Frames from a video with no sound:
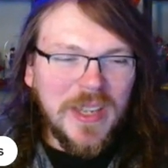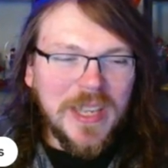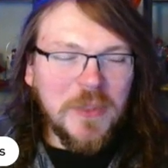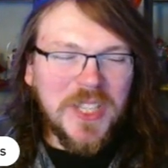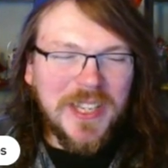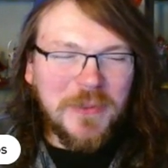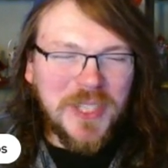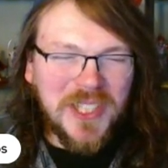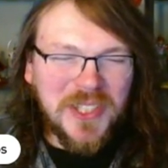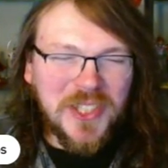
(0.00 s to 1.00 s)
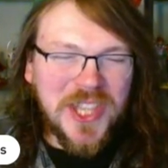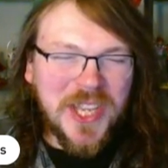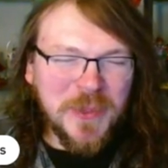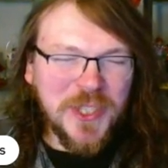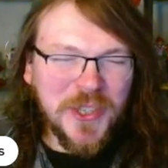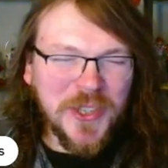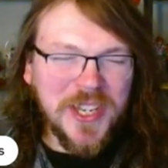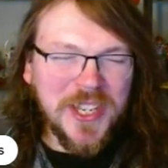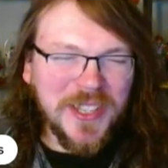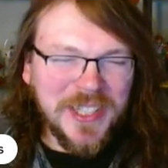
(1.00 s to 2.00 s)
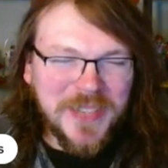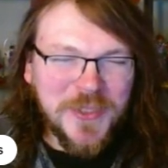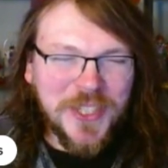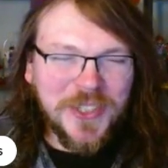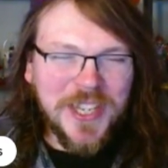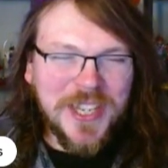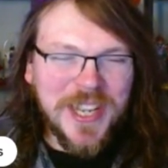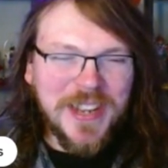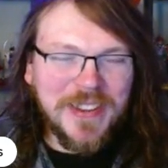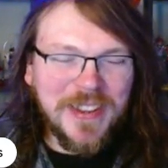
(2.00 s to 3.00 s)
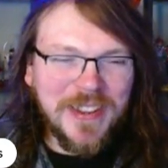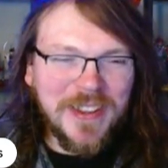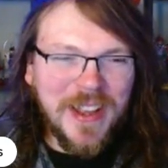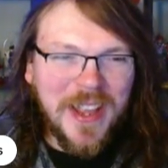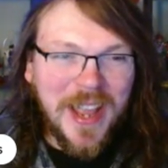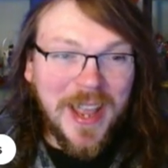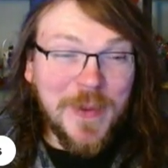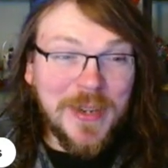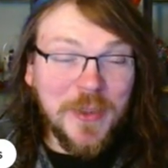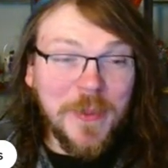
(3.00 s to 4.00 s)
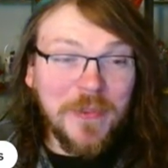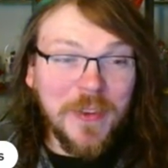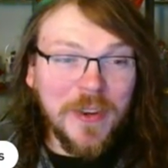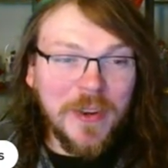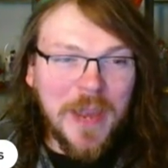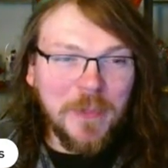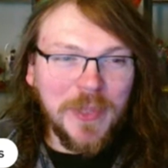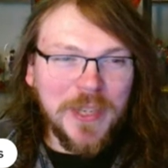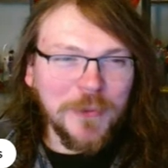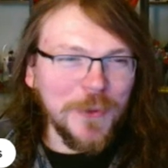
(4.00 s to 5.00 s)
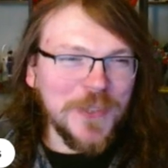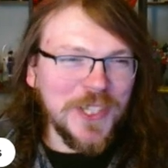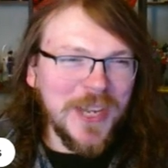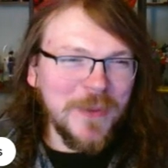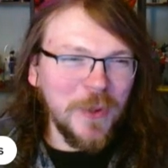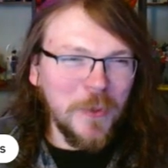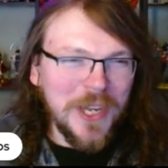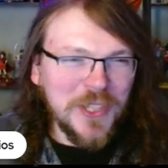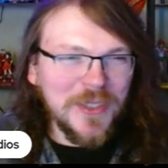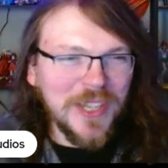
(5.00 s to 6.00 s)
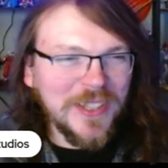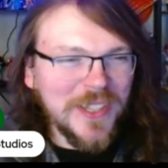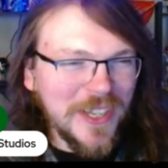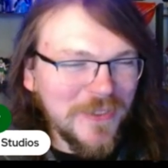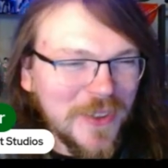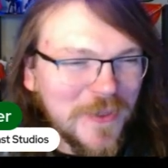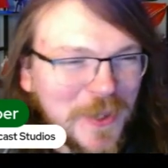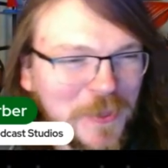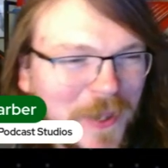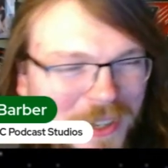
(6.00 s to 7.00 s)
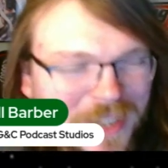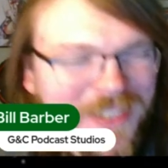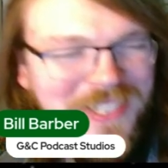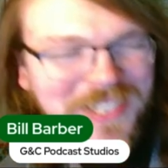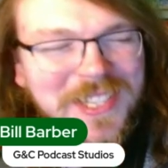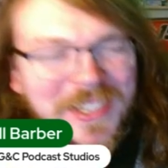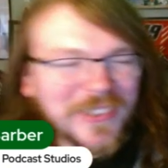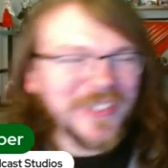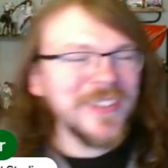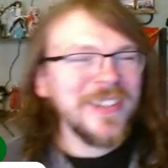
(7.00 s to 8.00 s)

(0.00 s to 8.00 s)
it was also just the absurdity. Like the absurdity. I mean, to be fair, I played RuneScape while watching Don to Don for the most part. So,